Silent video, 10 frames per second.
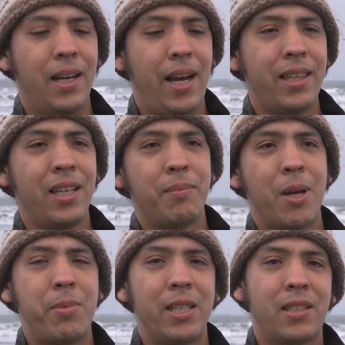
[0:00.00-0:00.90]
I think
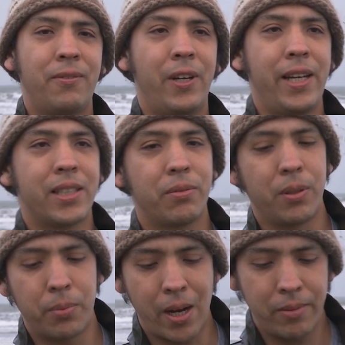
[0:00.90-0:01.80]
my best advice
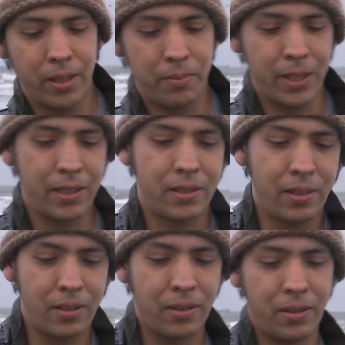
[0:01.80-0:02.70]
would probably be
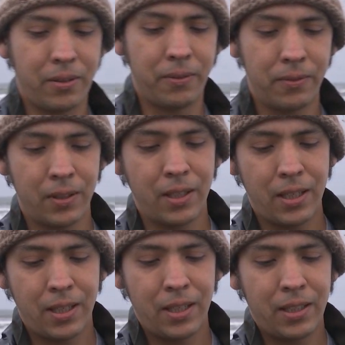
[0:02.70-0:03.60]
to
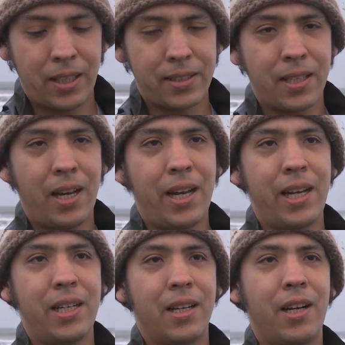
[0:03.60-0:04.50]

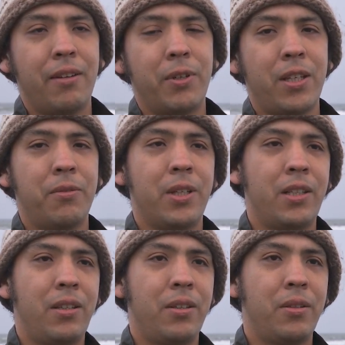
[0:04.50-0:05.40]
decide on what you
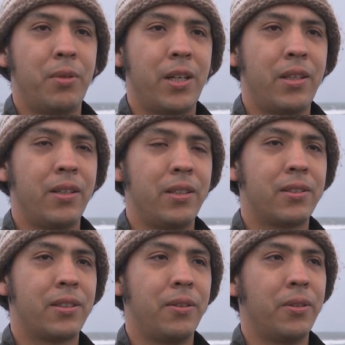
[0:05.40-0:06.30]
want to do while you're in
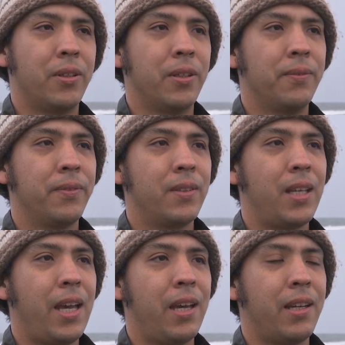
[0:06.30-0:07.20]
school
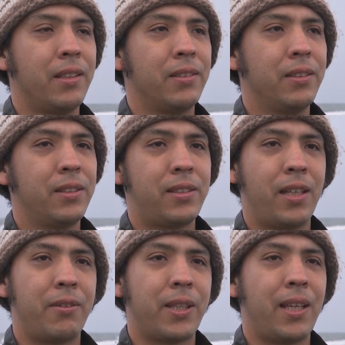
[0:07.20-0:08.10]
and
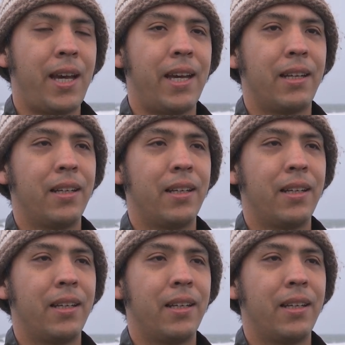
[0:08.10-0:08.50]
stick with that.